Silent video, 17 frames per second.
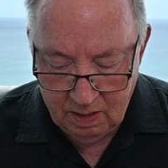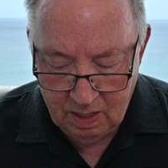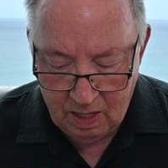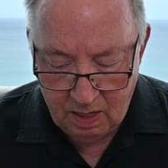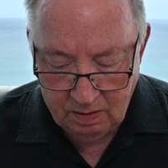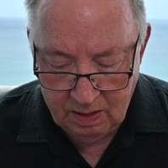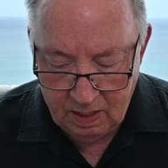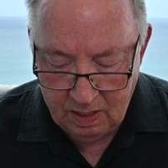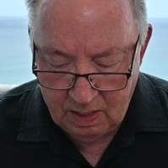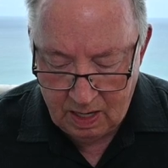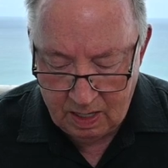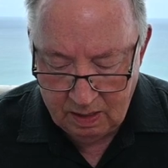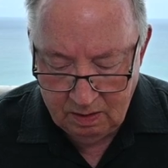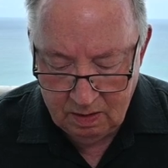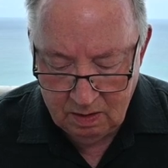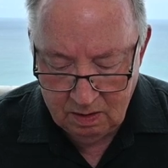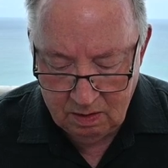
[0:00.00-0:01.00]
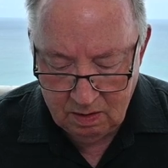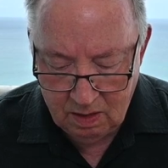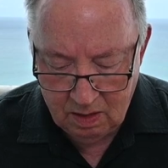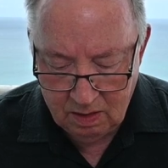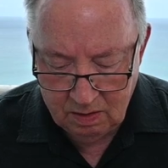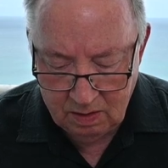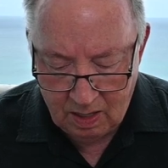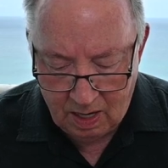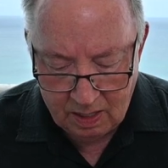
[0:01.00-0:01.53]
And
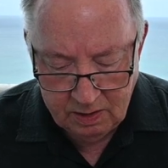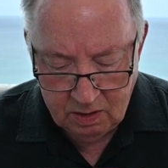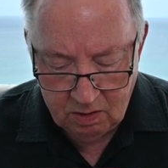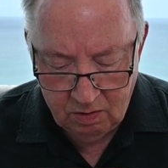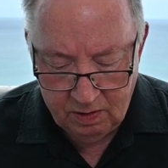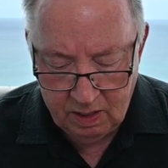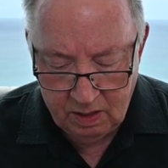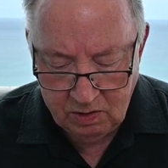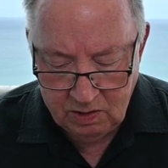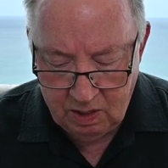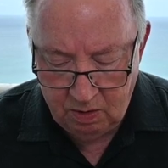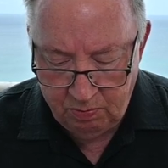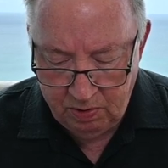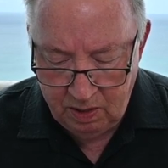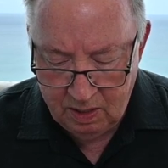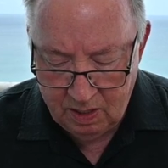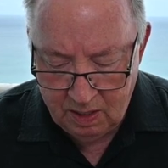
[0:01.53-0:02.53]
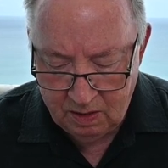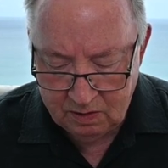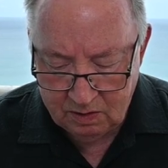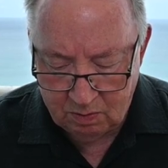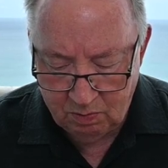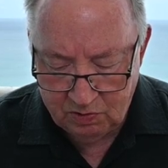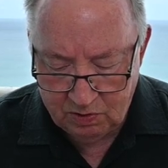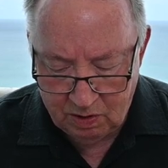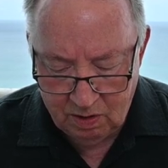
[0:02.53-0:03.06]
I know that JP had
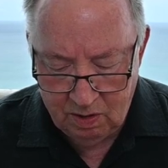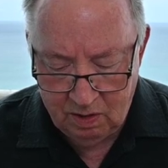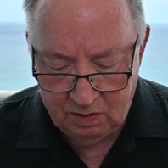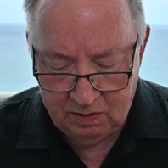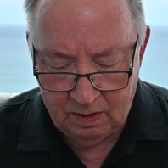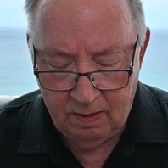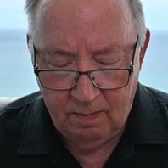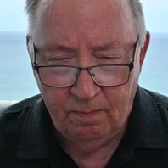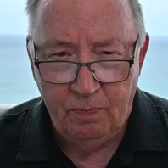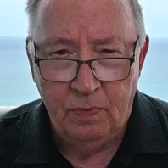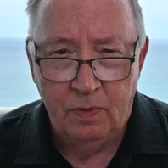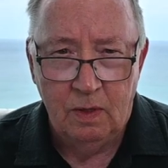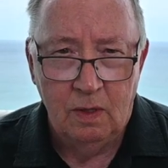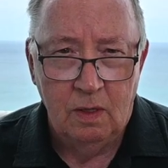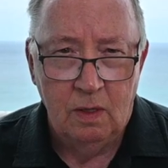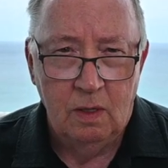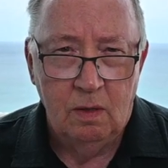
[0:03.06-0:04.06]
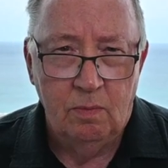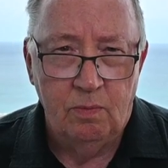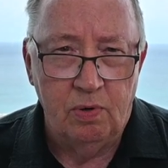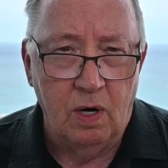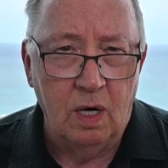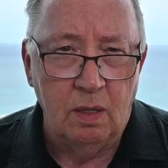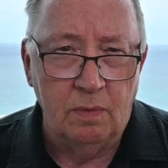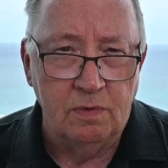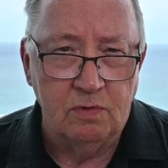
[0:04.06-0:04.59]
some serious
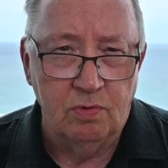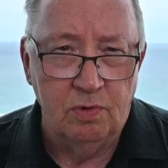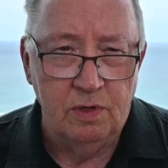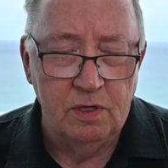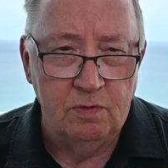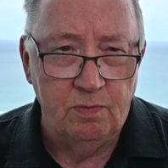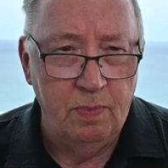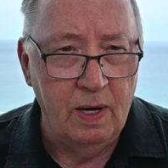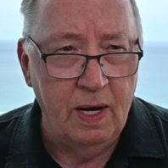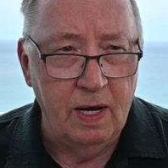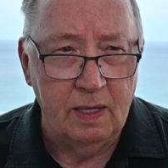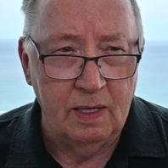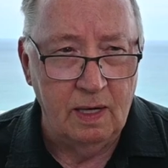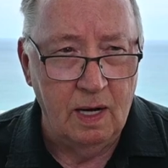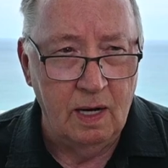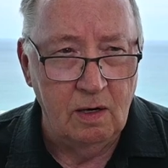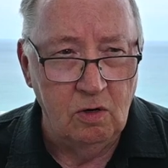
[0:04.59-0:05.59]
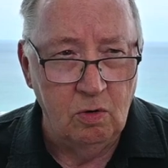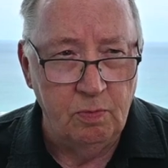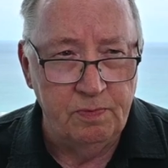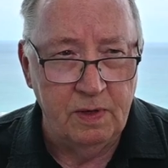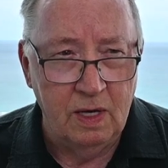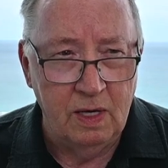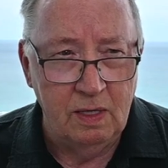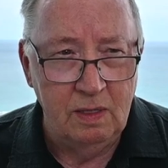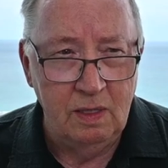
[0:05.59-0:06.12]
problems with his back, and I
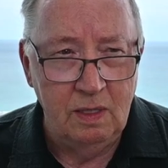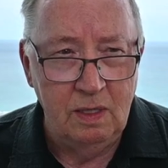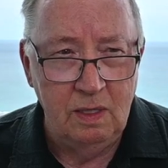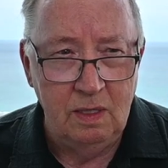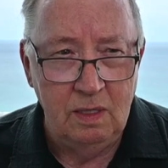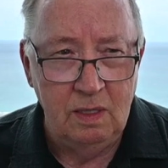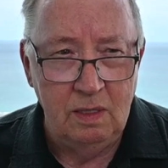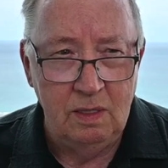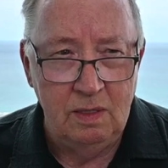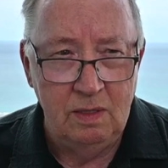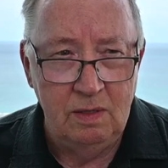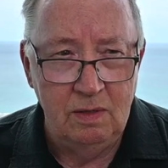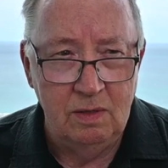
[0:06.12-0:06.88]
hope that he,